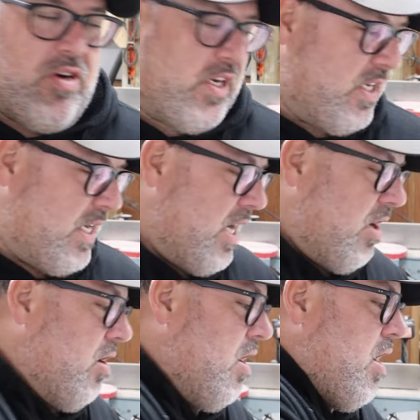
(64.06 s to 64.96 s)
in the
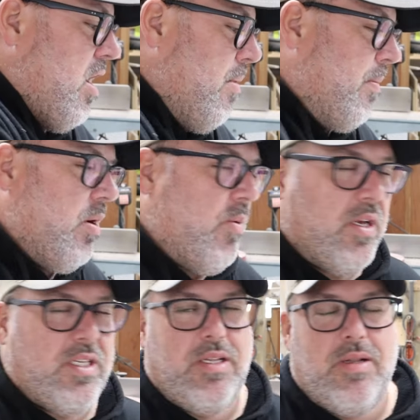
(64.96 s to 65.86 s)
container, but it
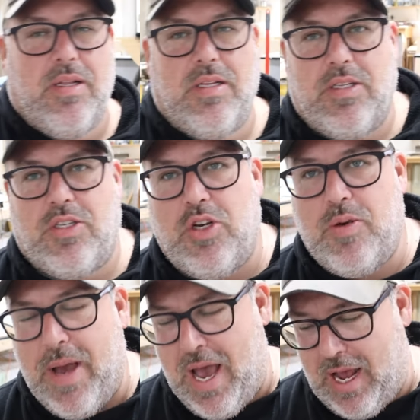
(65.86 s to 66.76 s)
wasn't too
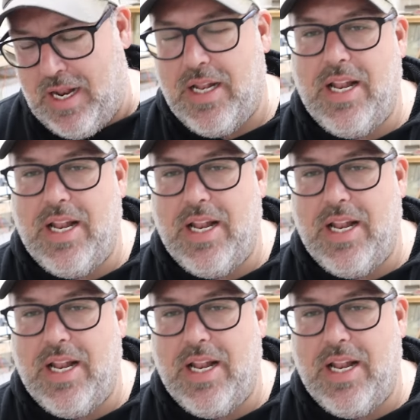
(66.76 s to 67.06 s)
bad.